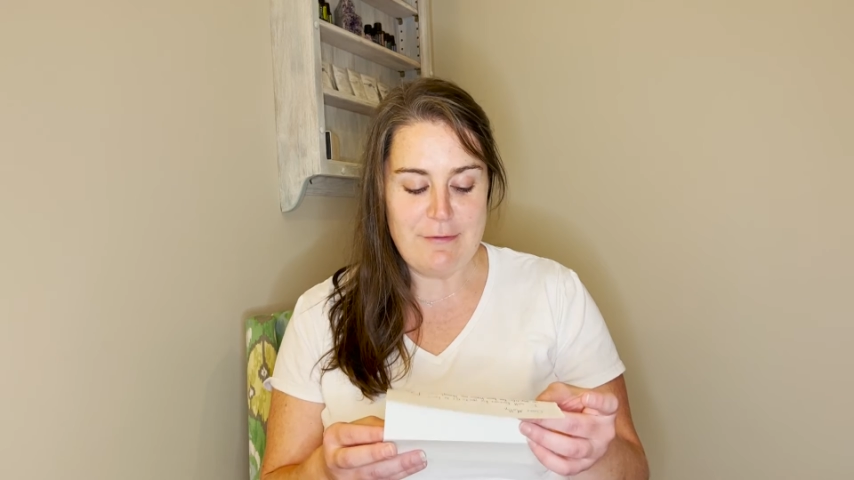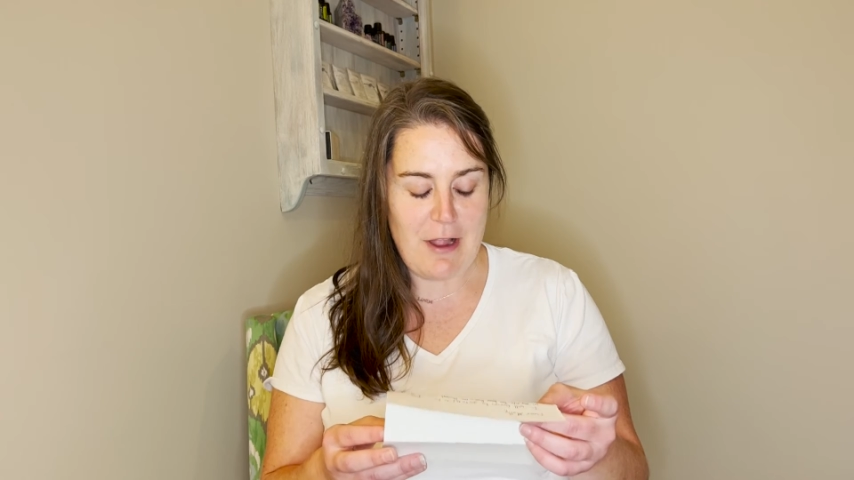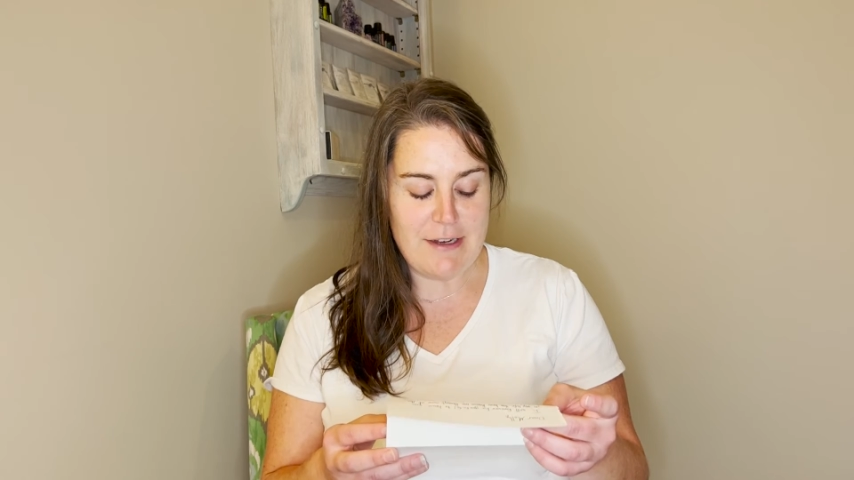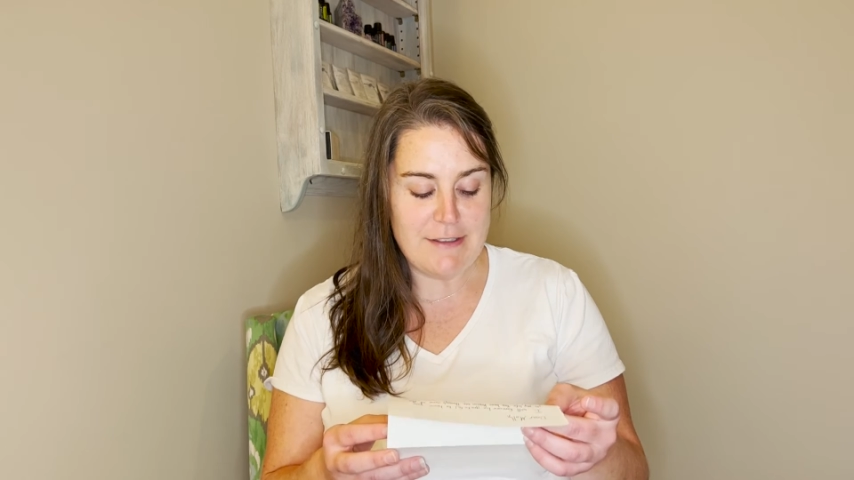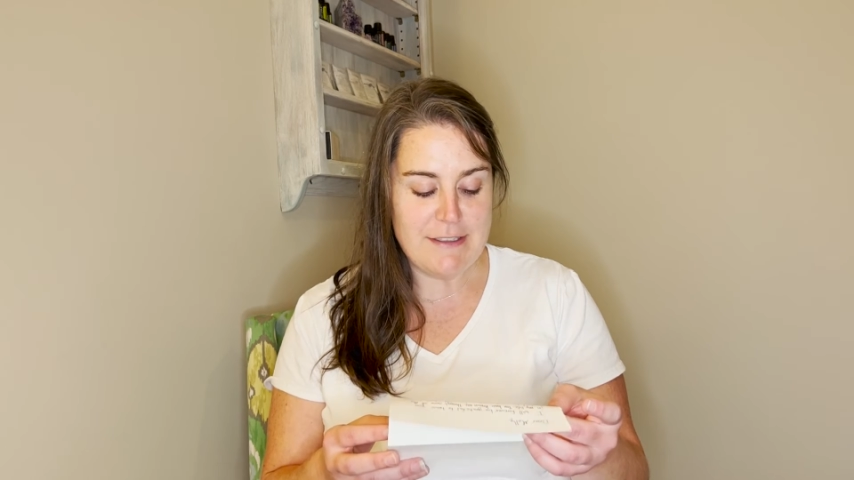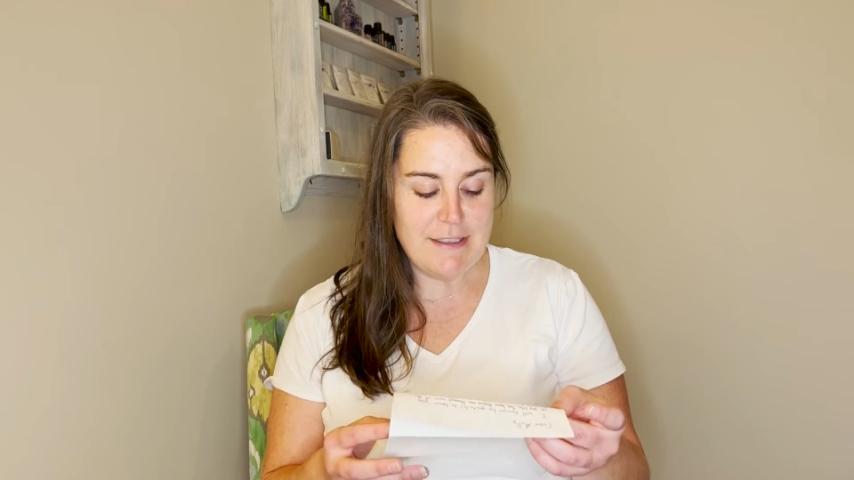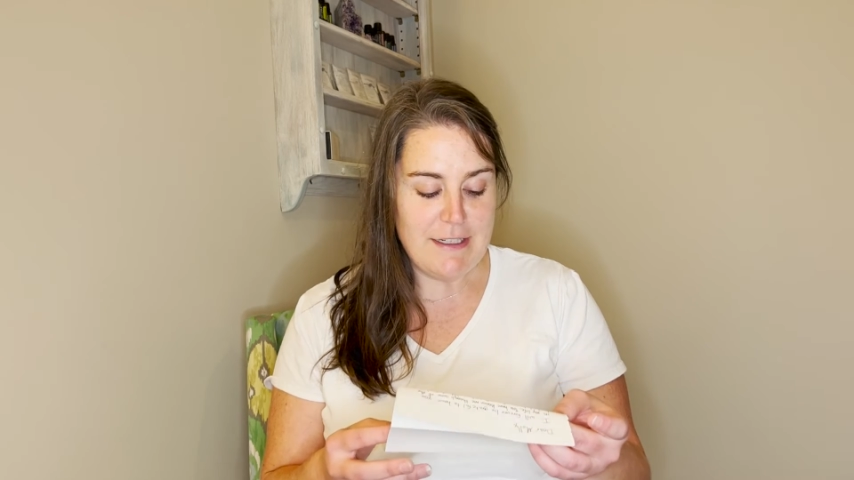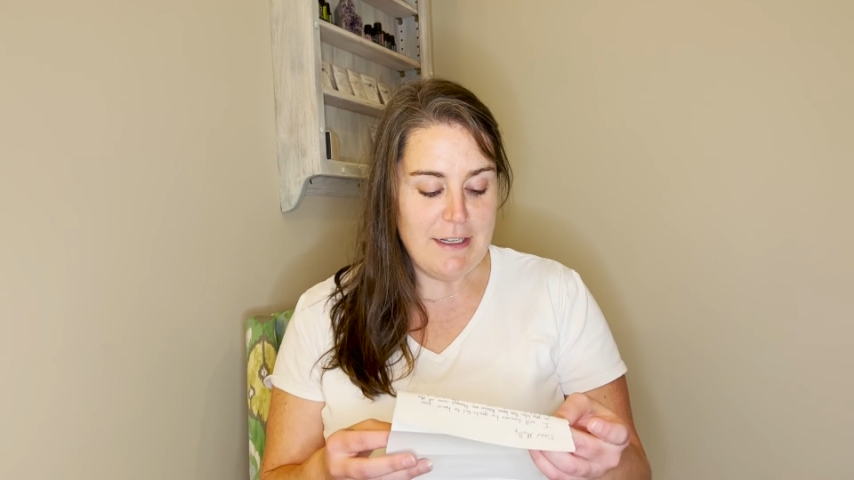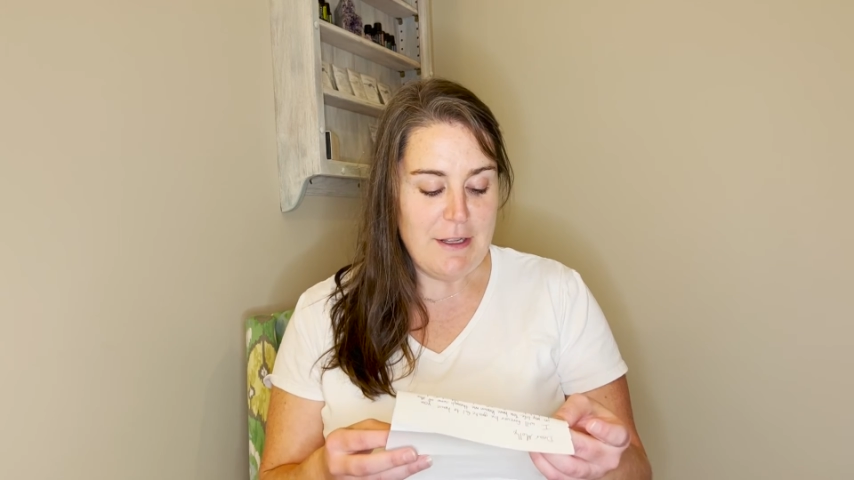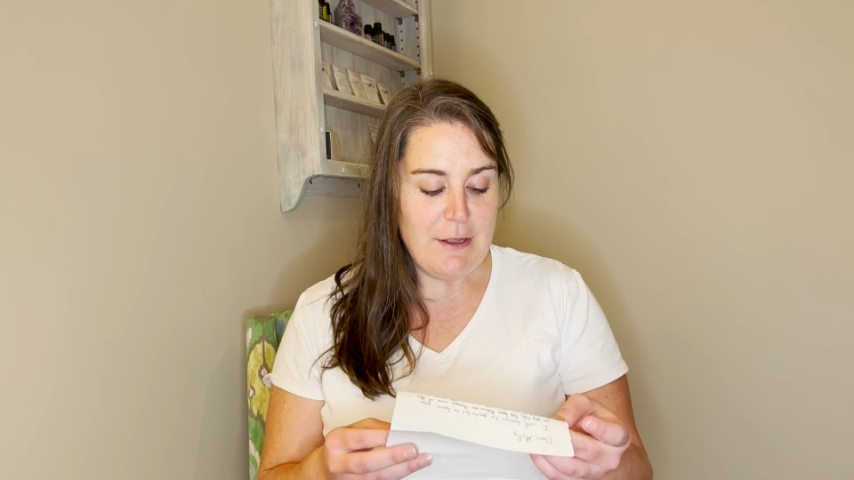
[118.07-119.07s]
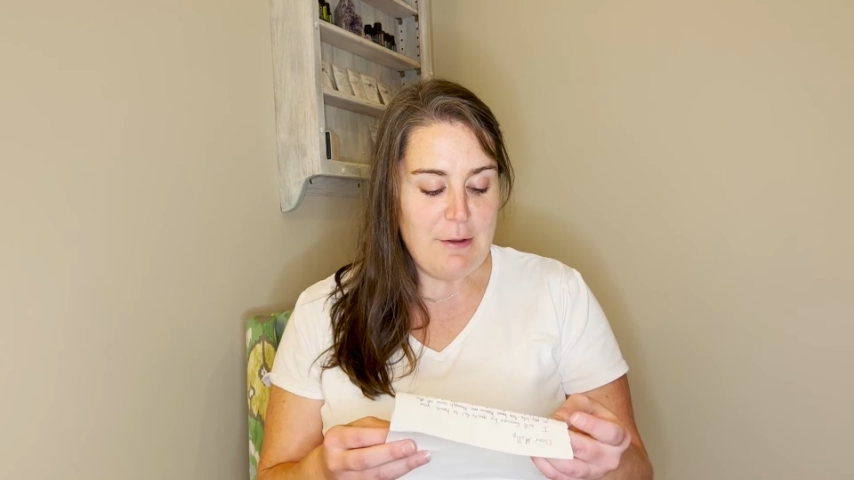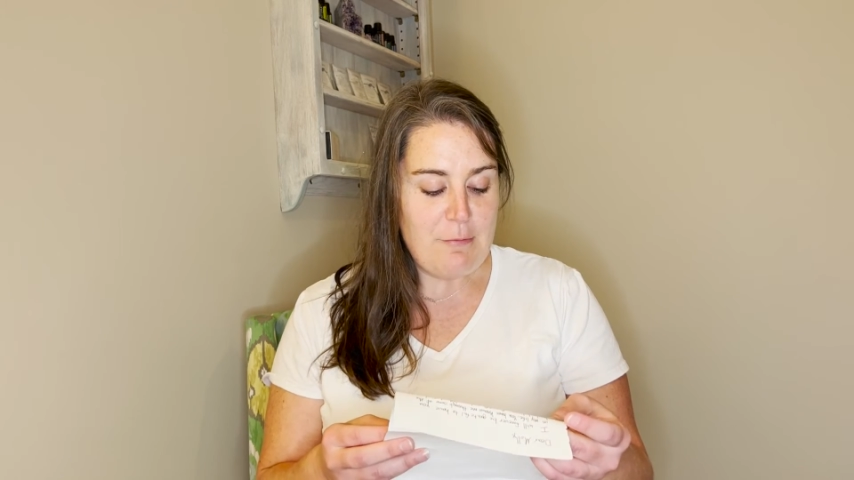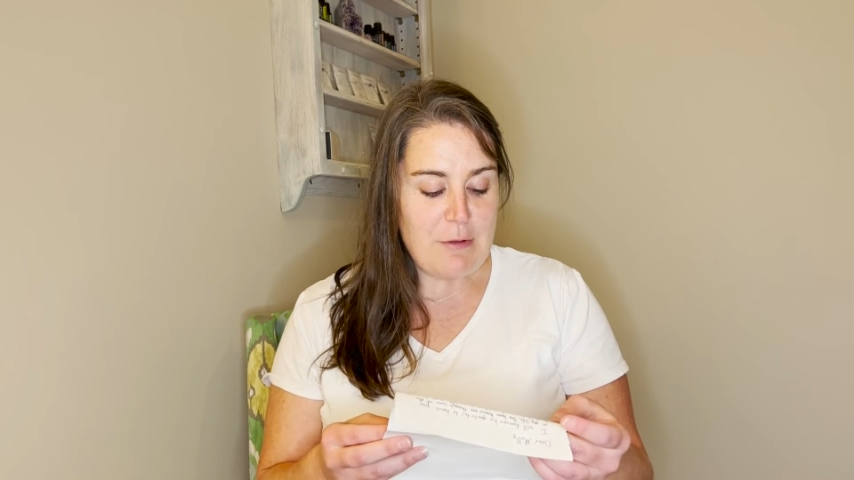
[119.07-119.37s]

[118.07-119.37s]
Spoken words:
friend.